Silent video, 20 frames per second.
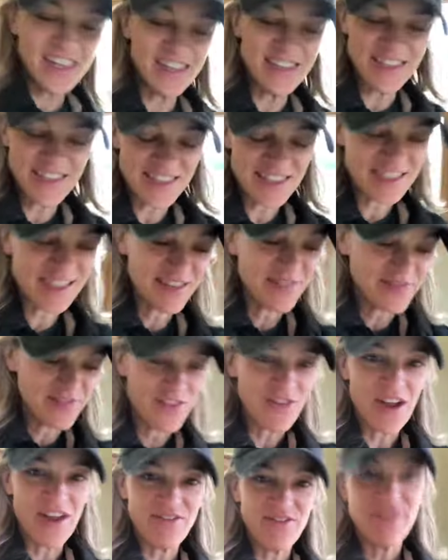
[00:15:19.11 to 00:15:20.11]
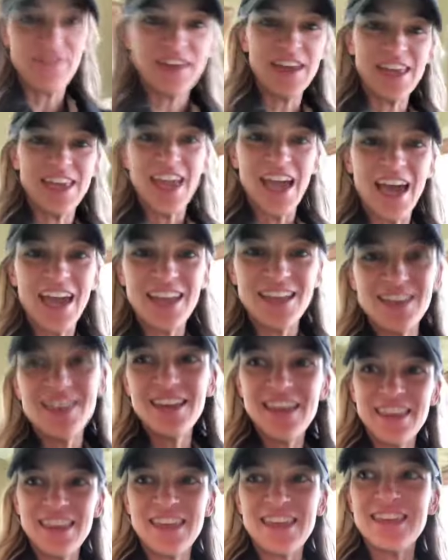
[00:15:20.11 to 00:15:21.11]
his Thrive Fit yet.
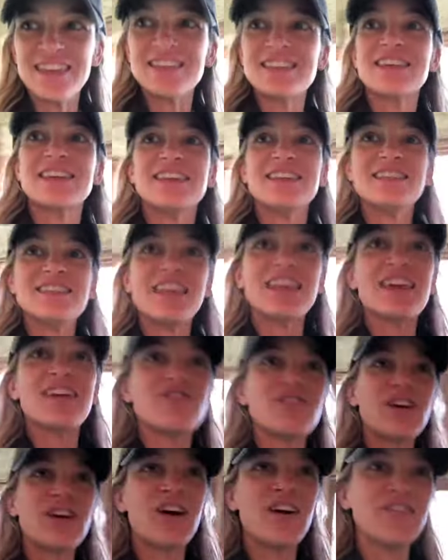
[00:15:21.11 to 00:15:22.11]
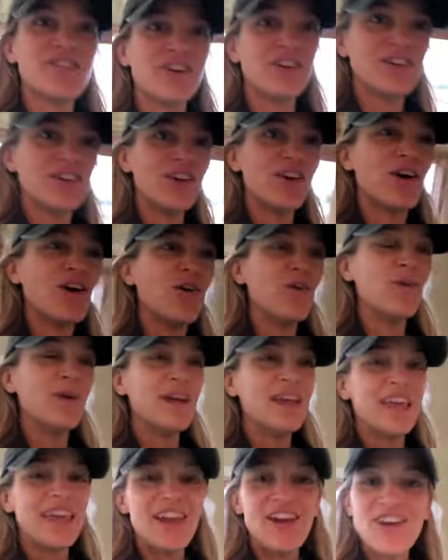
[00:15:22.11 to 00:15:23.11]
I think he's gonna take recover.
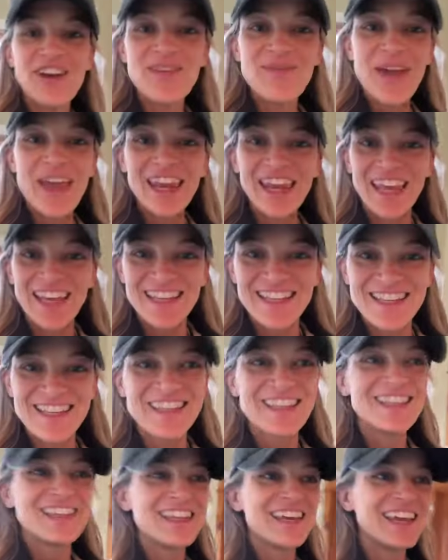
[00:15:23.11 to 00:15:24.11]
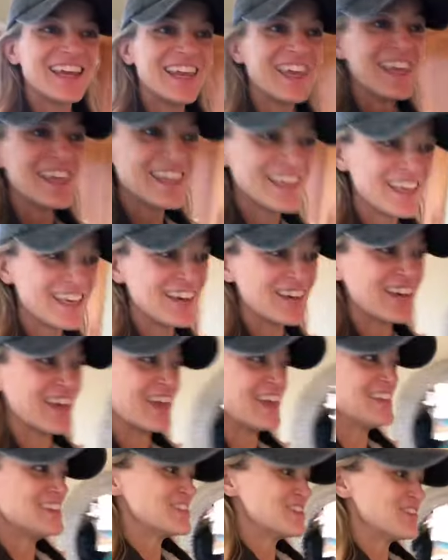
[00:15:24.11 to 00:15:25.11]
Oh, he already made it. Honey,
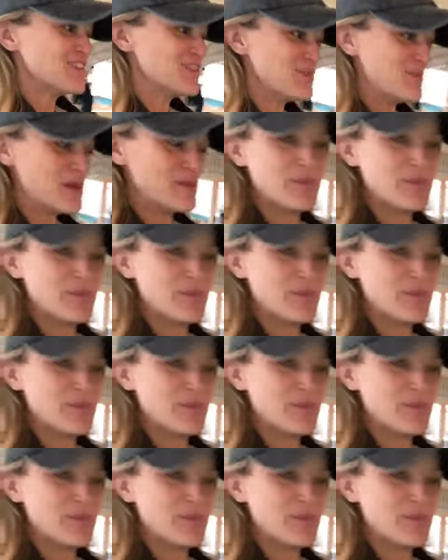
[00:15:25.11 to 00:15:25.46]
okay, show the